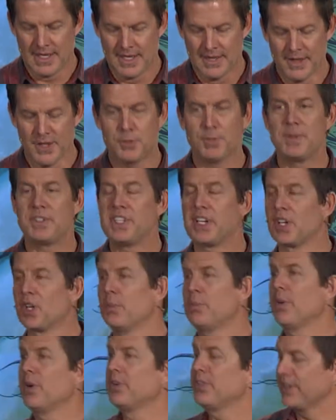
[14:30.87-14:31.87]
this particular
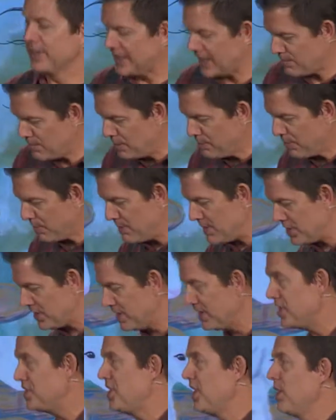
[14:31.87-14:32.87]
person gave me
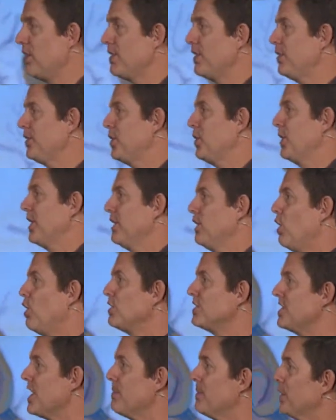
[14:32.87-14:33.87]
permission to share this story a
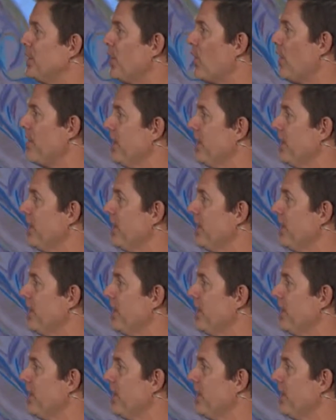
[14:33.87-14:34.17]
long time ago.